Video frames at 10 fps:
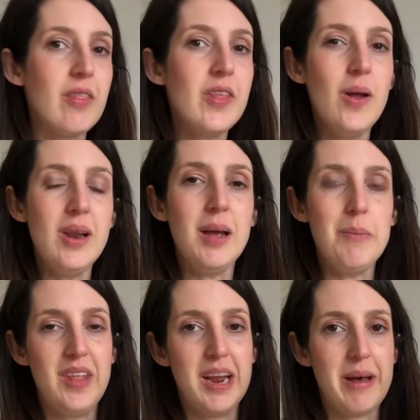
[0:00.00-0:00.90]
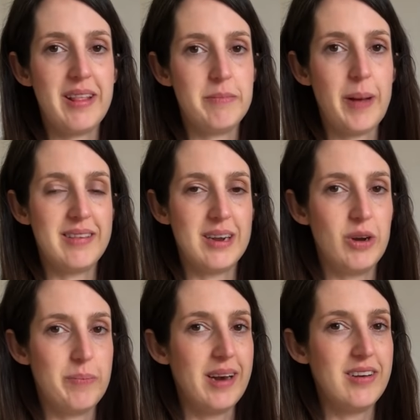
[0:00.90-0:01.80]
The only um, thing about this pattern I
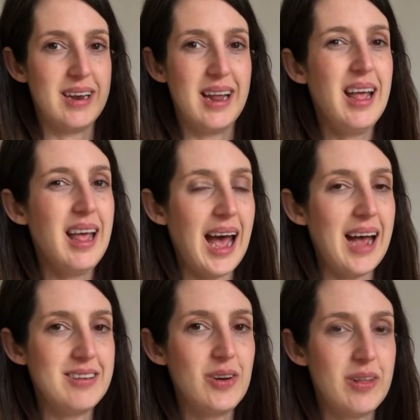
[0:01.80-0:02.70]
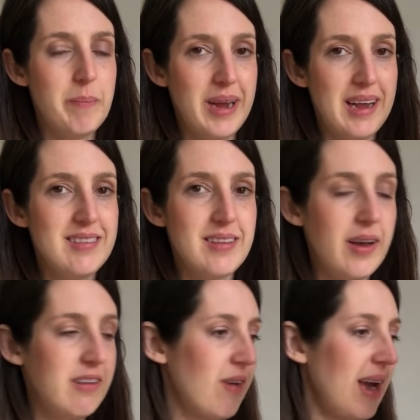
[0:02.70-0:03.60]
would mention, it hasn't got the biggest
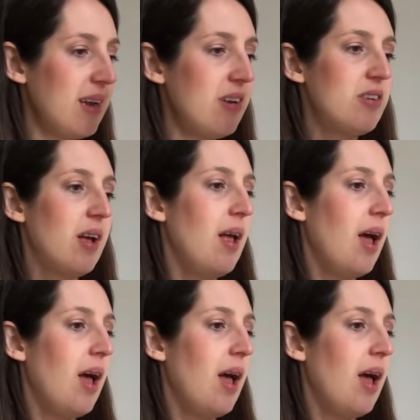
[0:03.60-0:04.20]
size range.